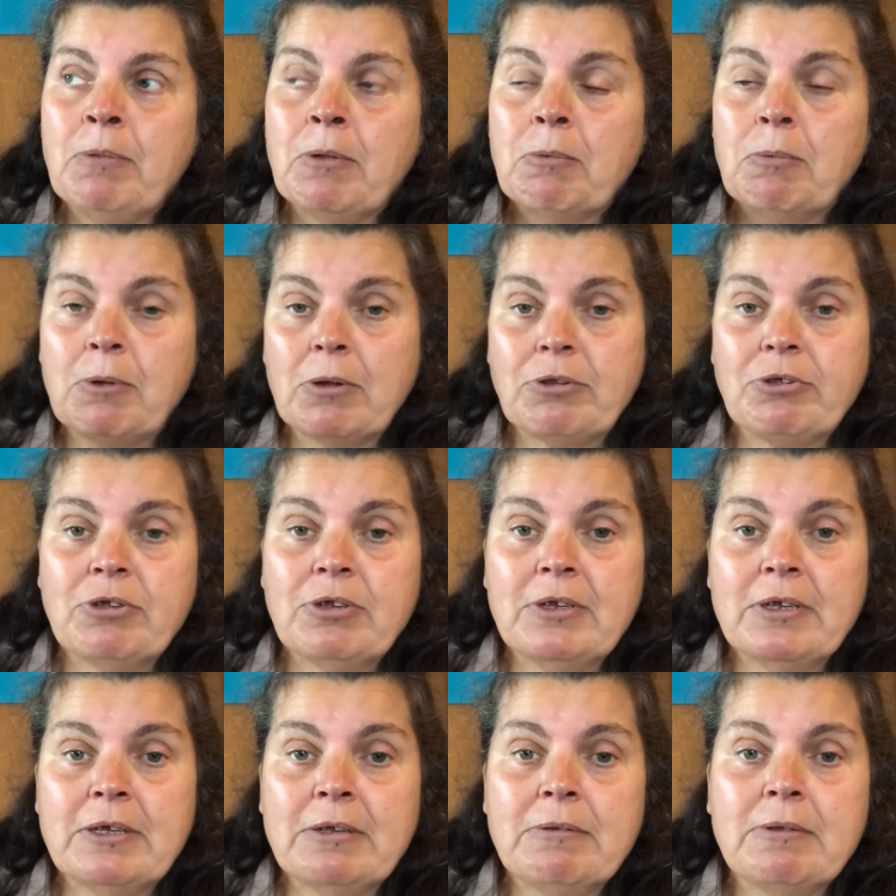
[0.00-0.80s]

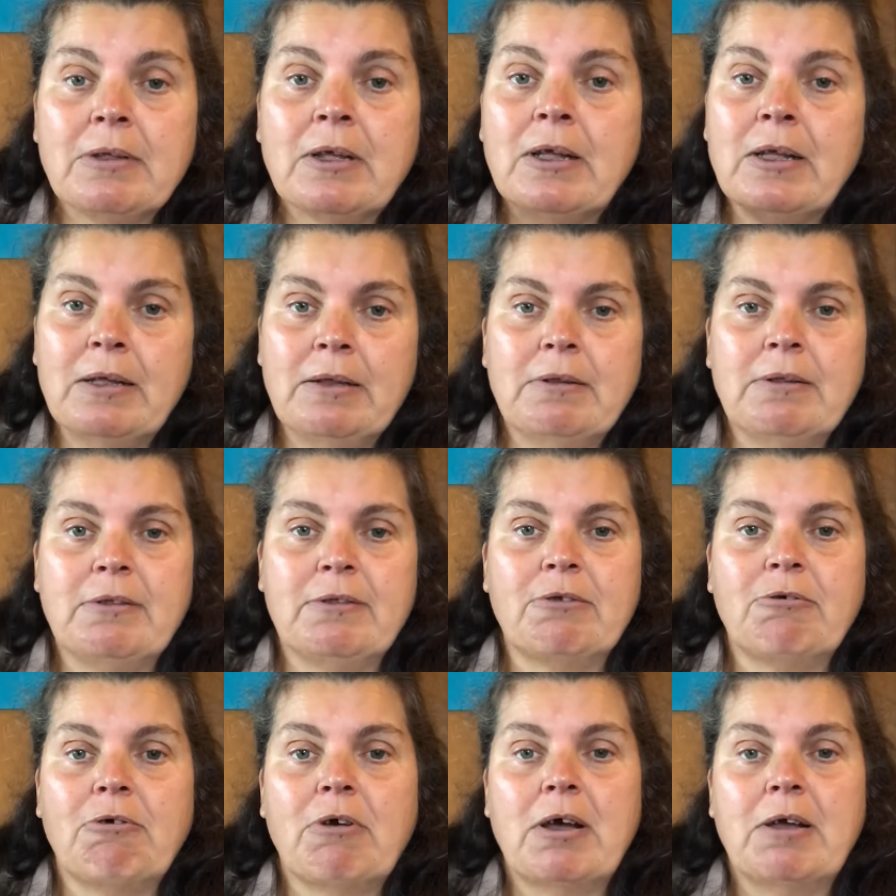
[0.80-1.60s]
watching it and
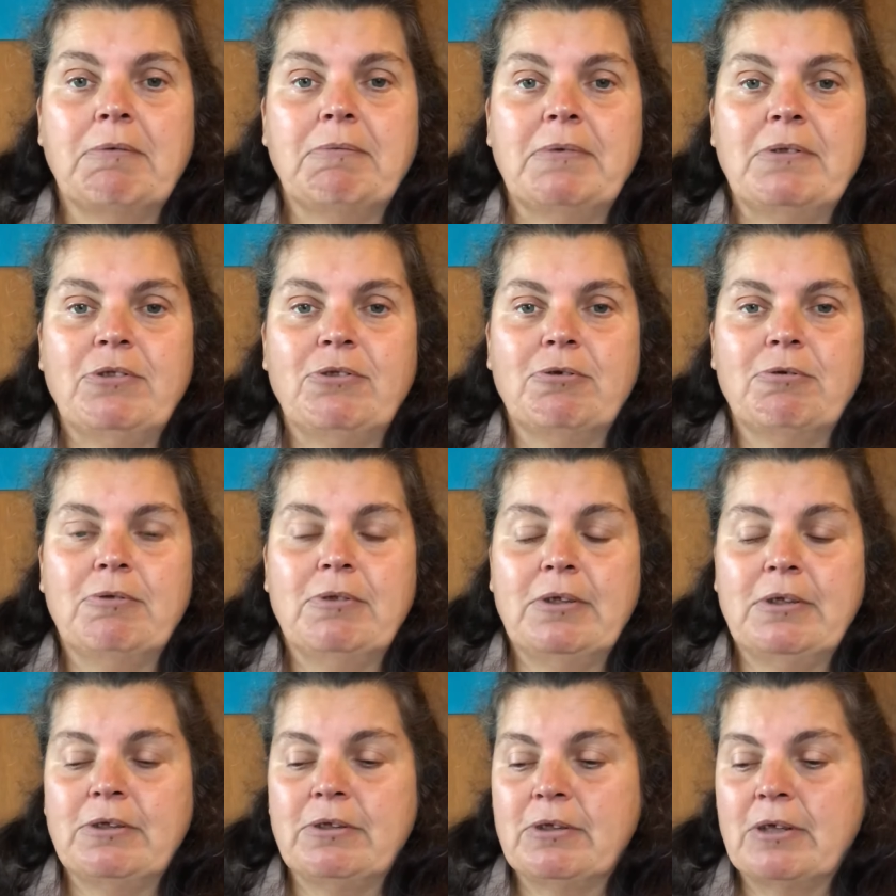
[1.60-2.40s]
subscribing to
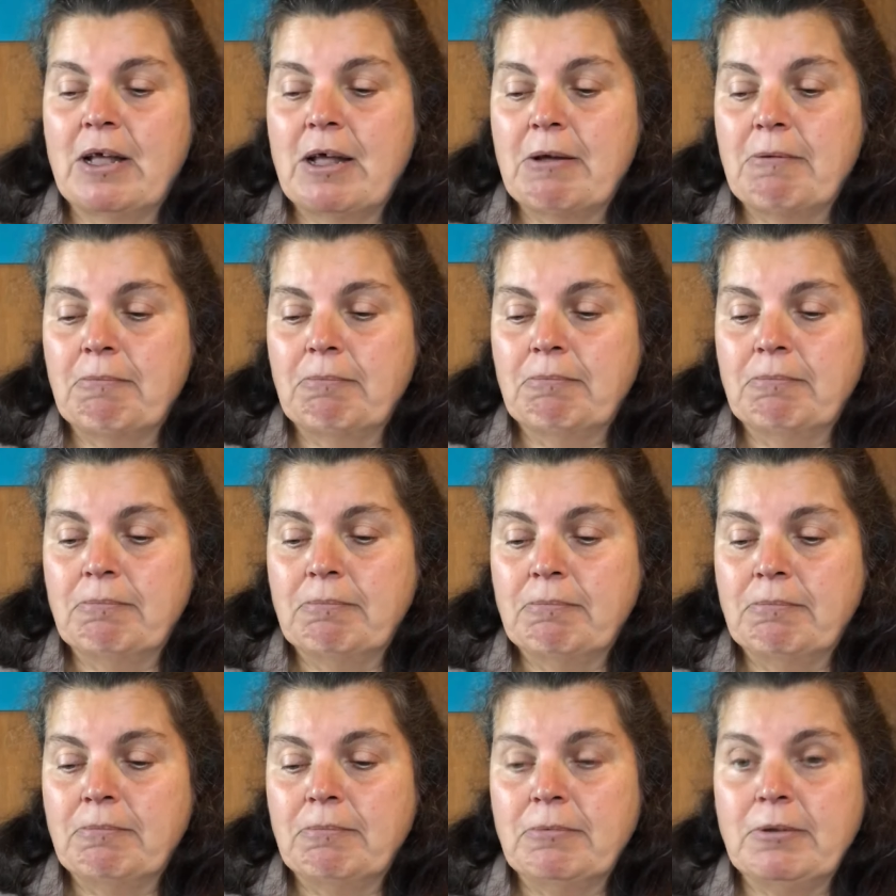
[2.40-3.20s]

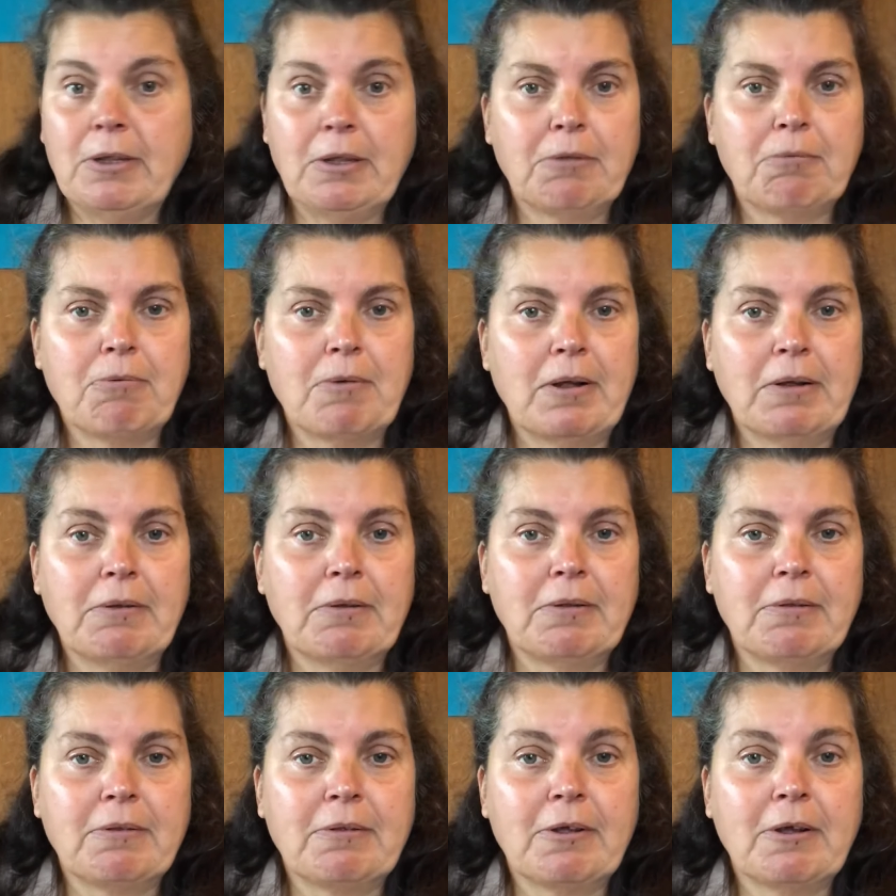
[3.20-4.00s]
this
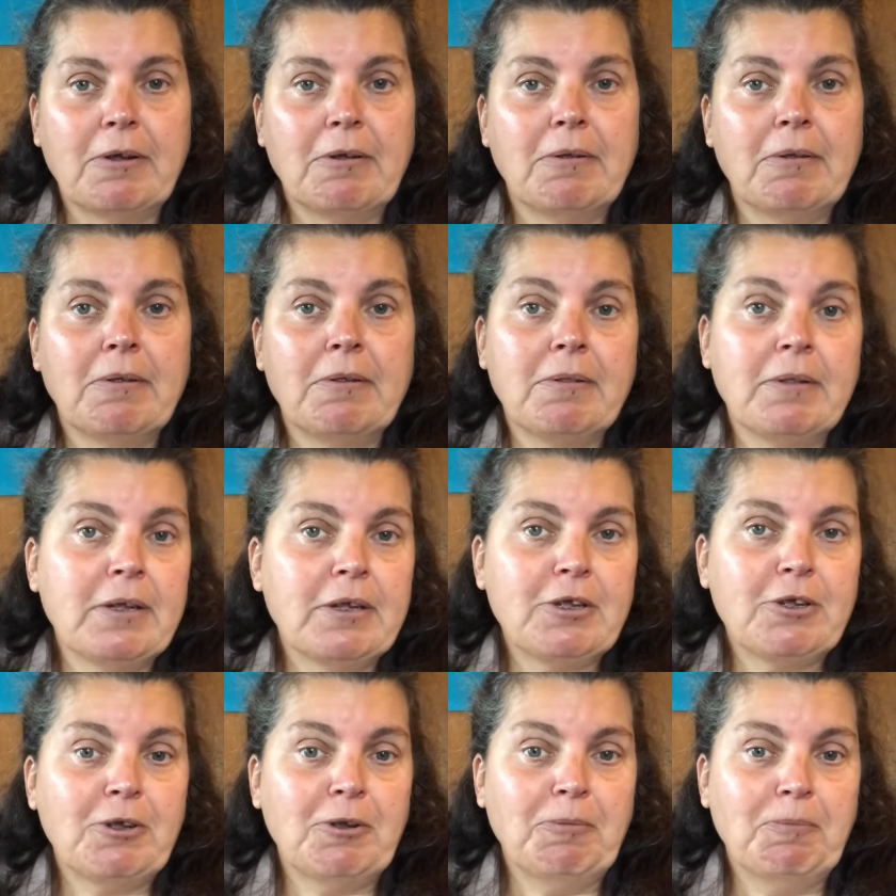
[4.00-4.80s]
one. So
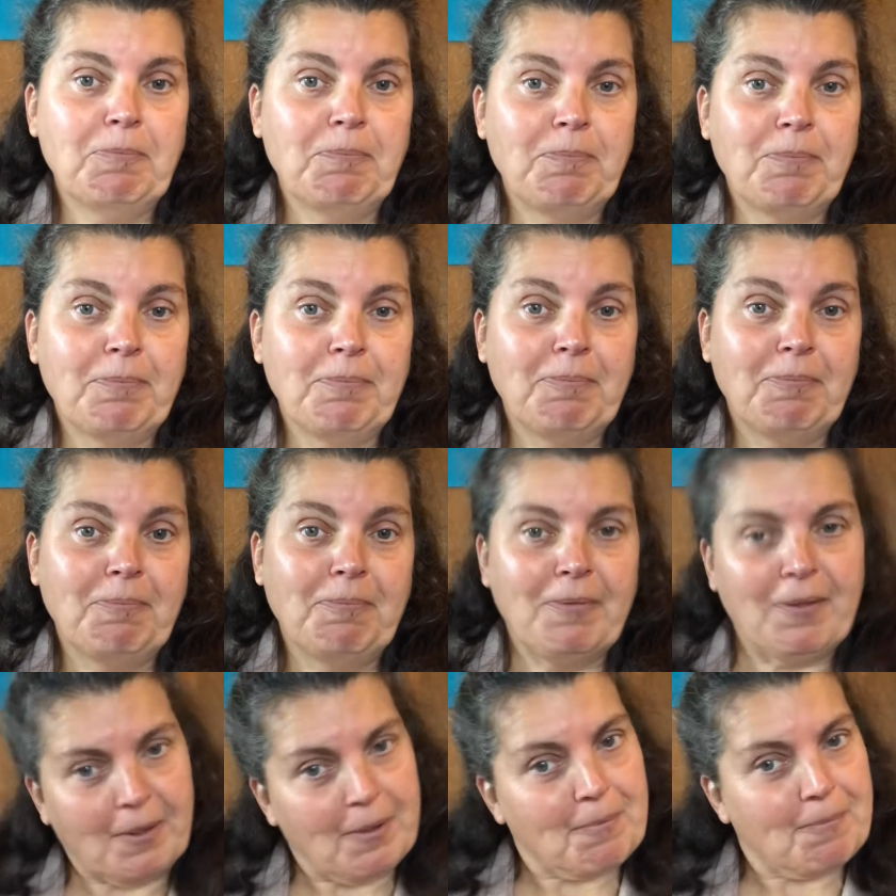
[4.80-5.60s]
thank you.
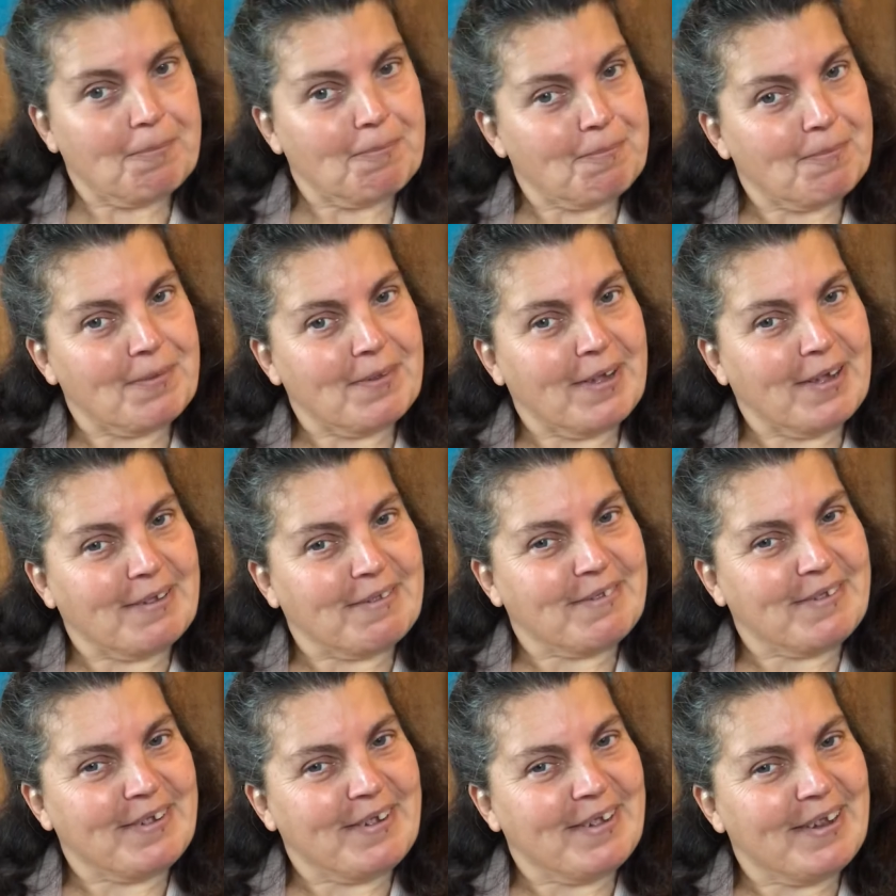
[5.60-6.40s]
I'll
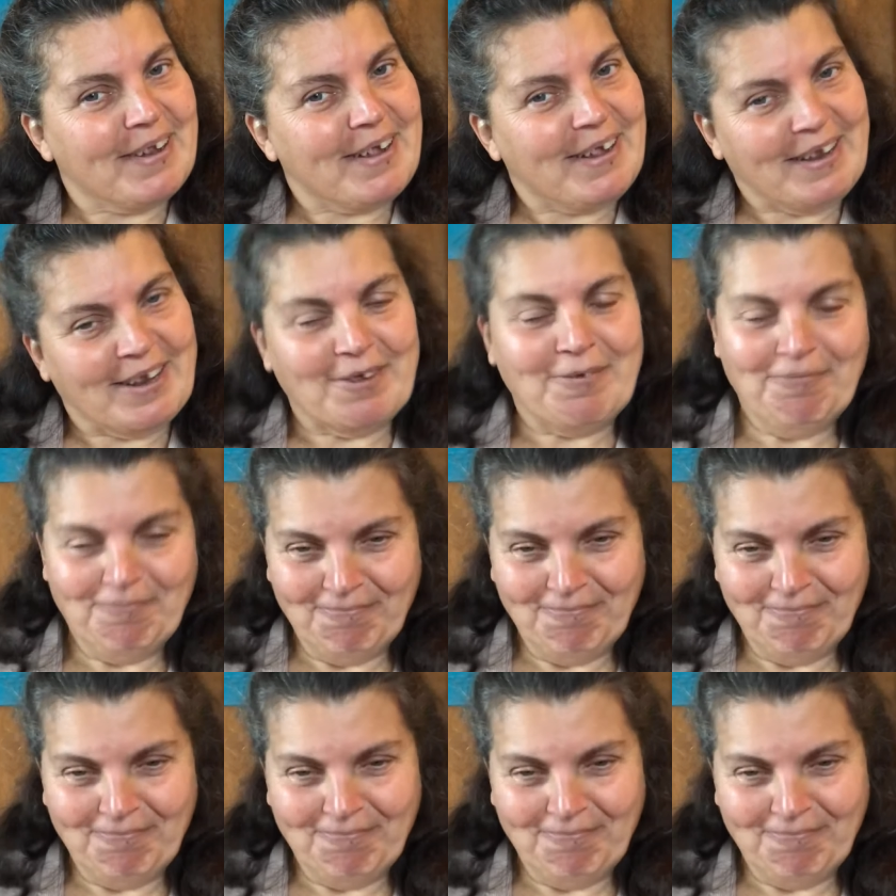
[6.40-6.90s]
see you later.